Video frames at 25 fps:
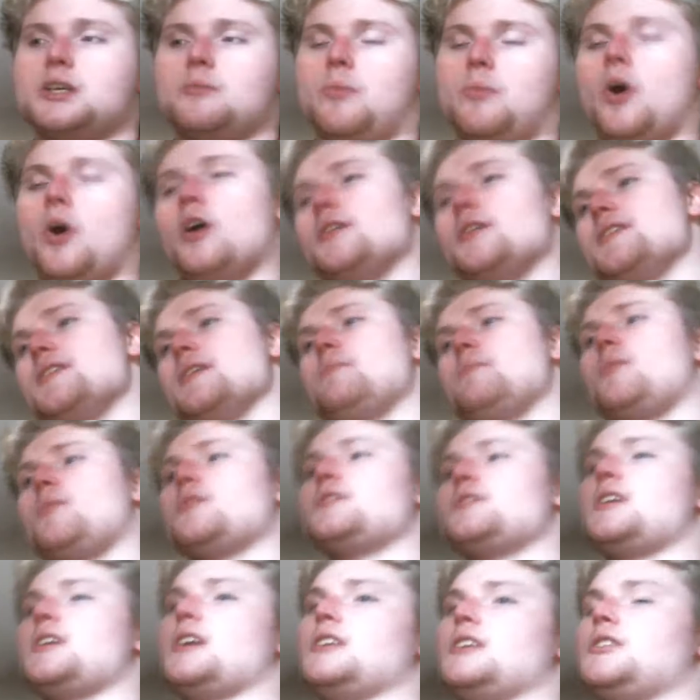Ball
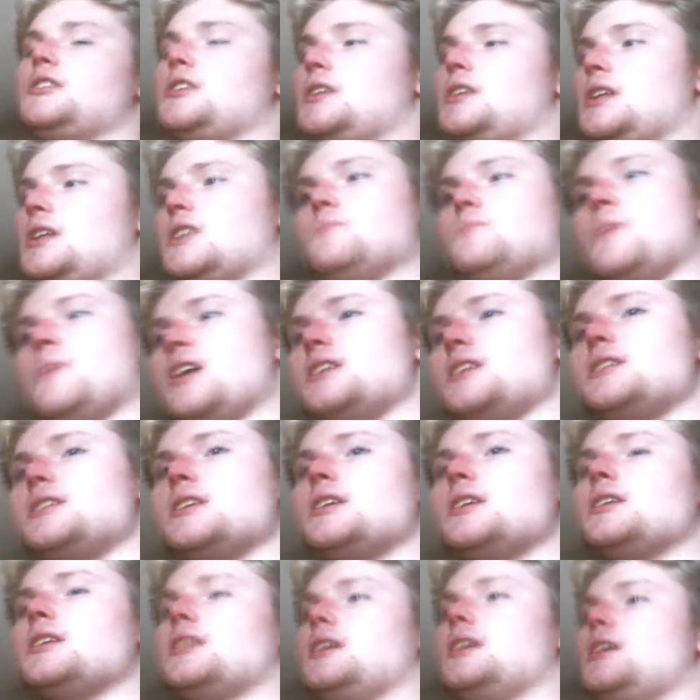teleportation is
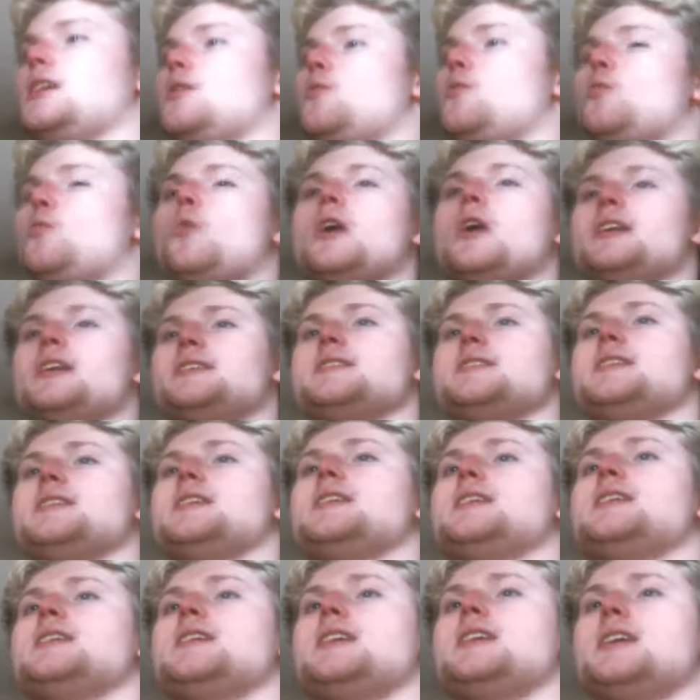basically what
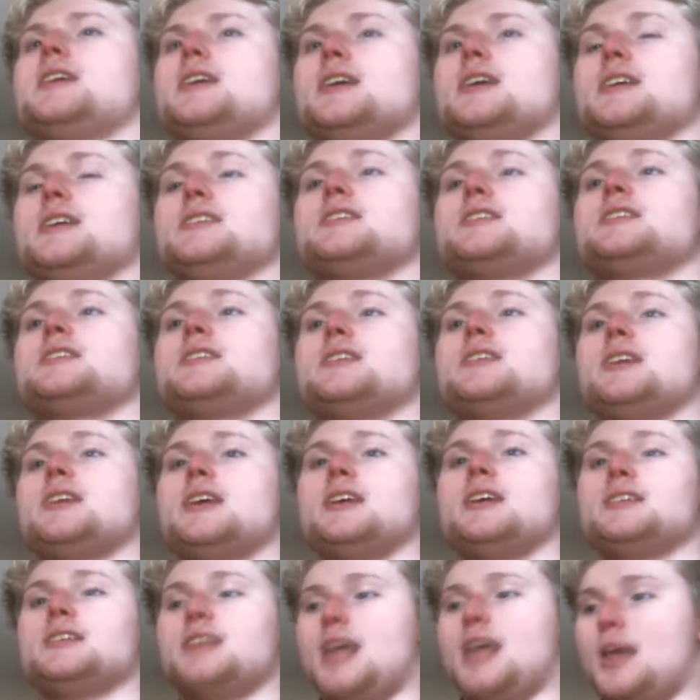is
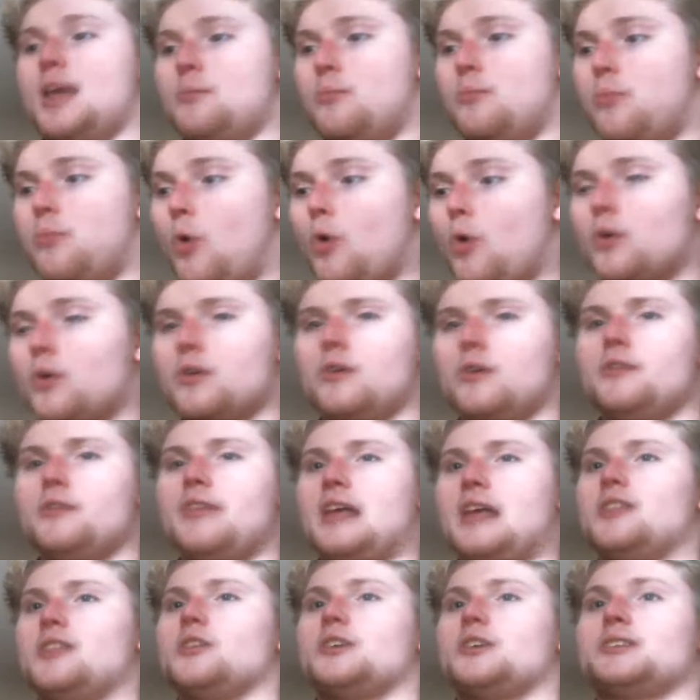a portal
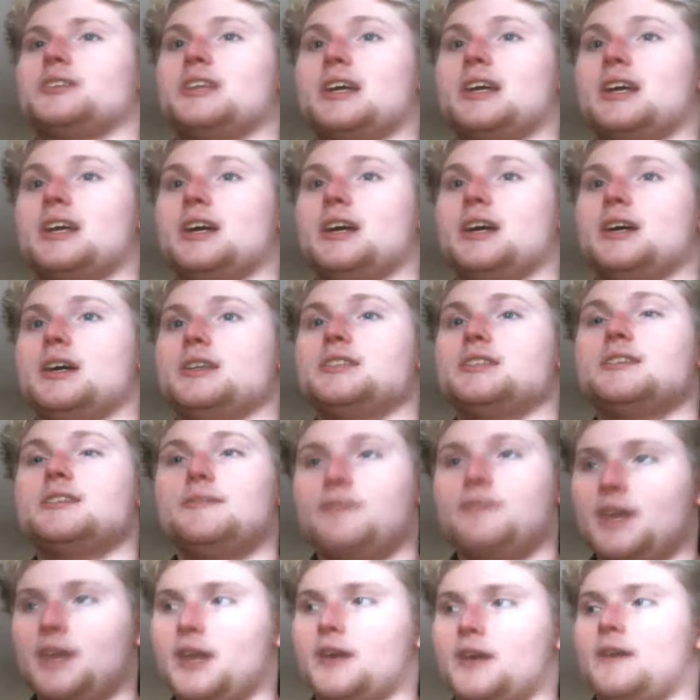that looks like a
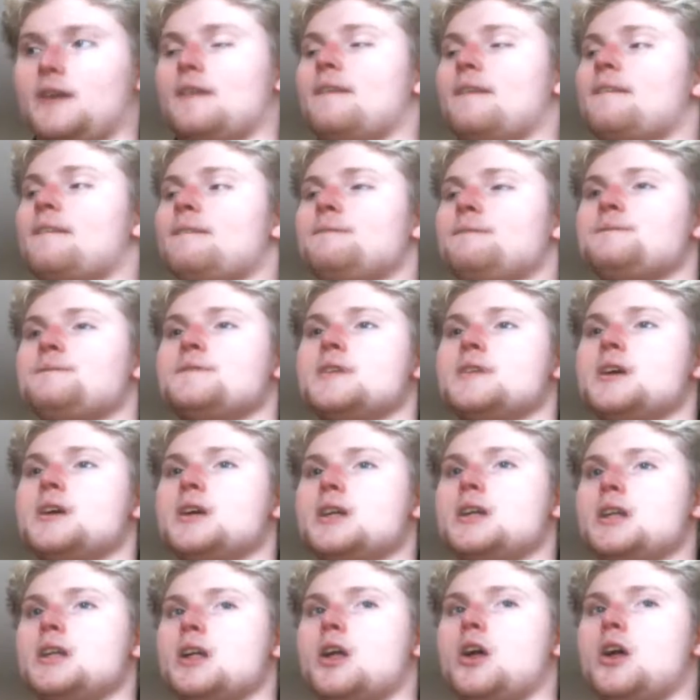sphere.
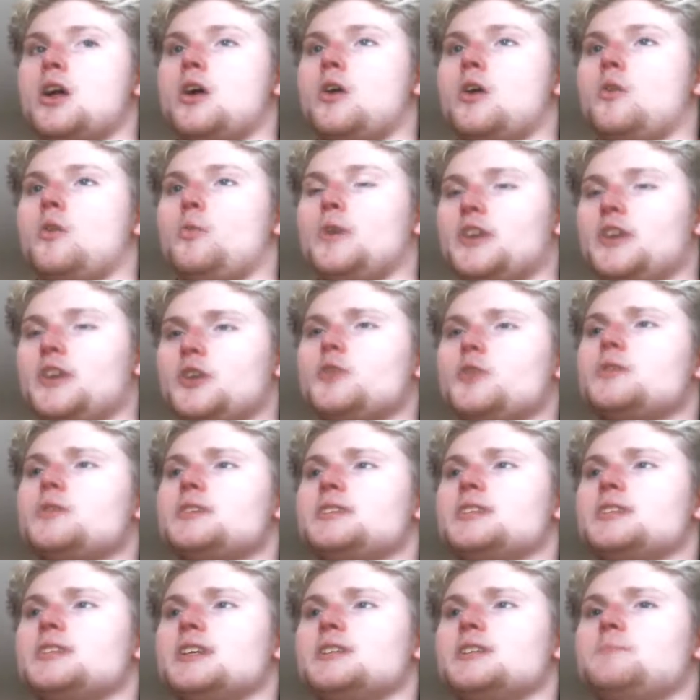We
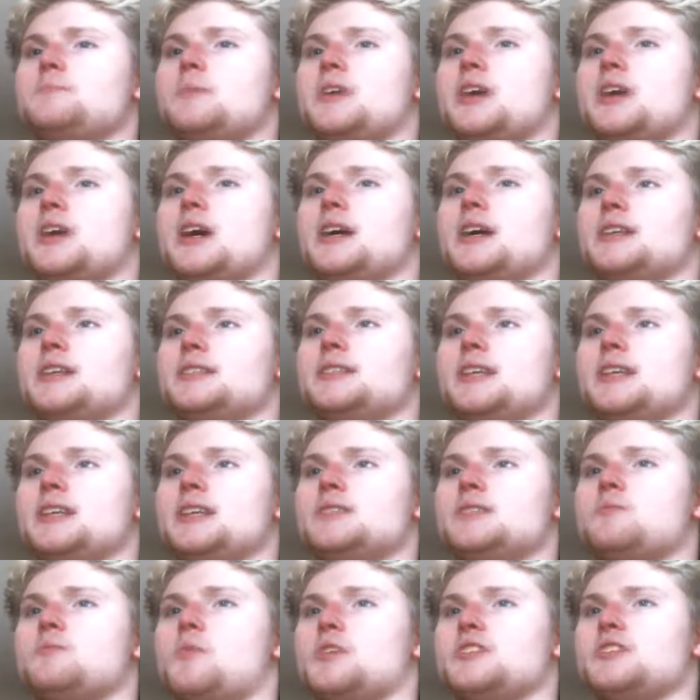use this because
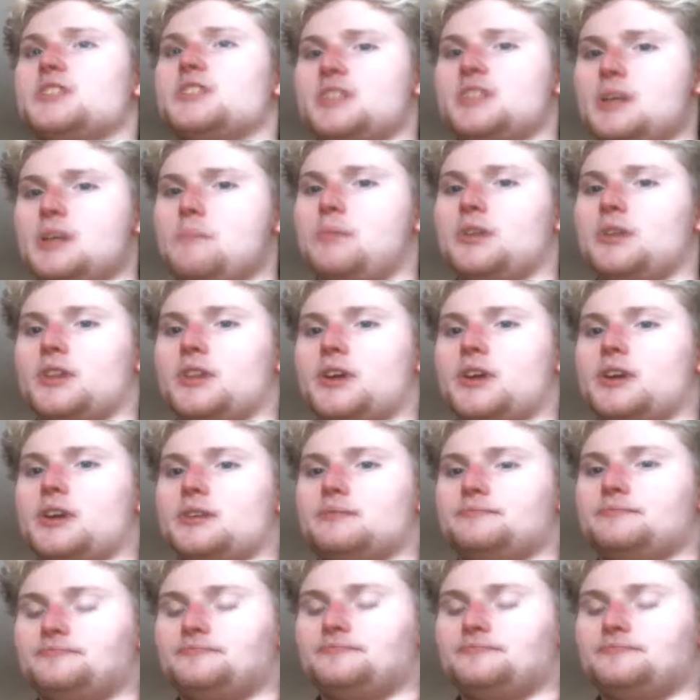it's more simpler.